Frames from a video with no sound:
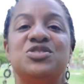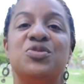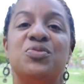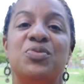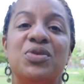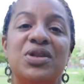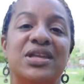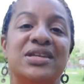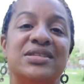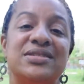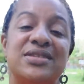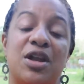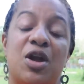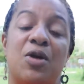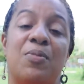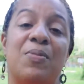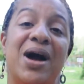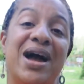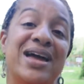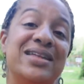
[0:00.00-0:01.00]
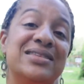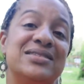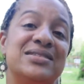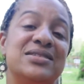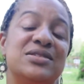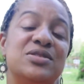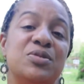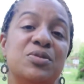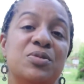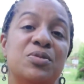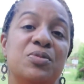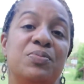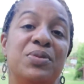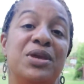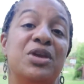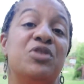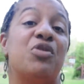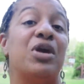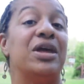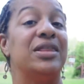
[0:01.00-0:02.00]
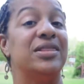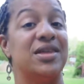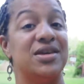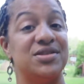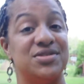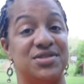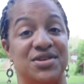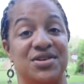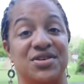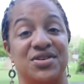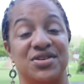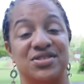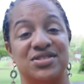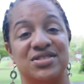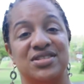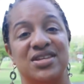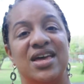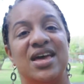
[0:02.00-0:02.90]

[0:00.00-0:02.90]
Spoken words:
to really set our minds to be great listeners.